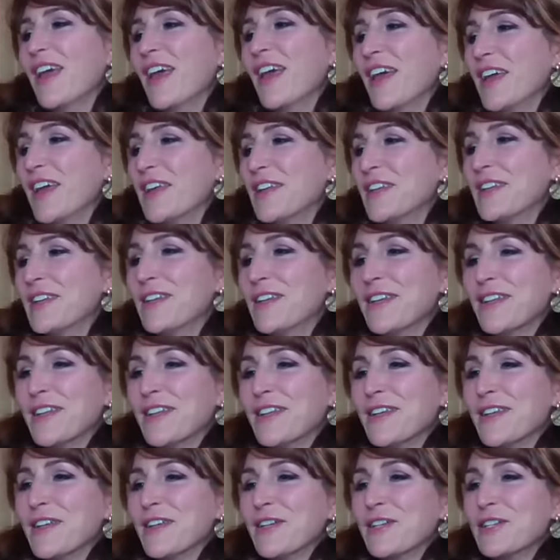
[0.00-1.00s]
and
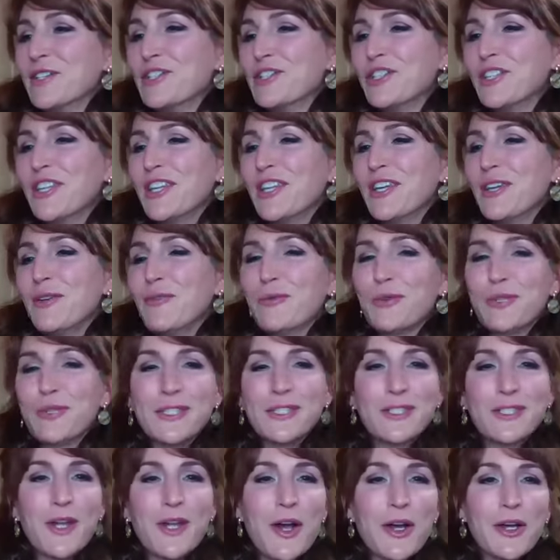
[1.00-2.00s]
she
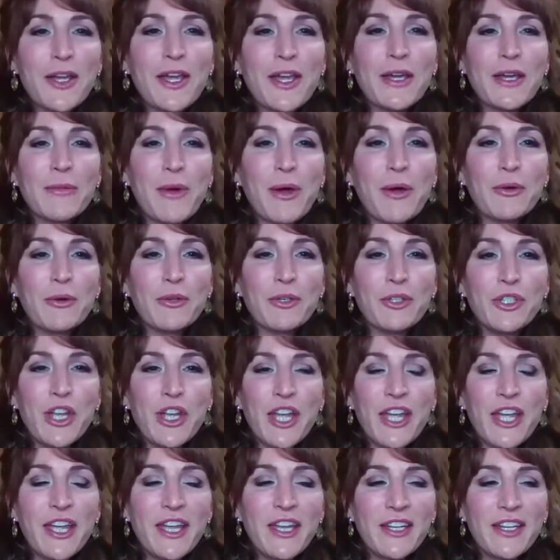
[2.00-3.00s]
was talking about
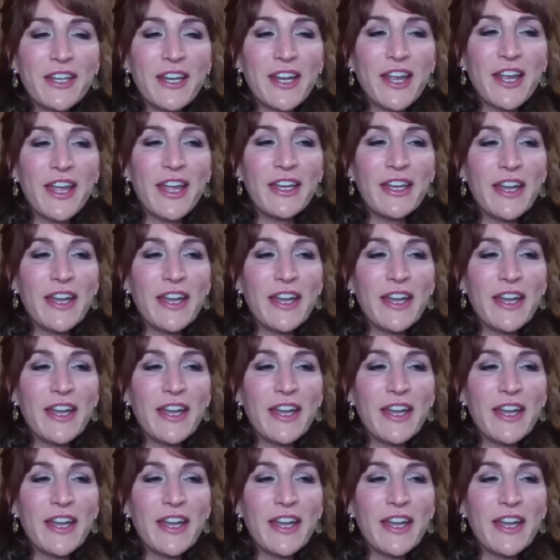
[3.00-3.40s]
Jane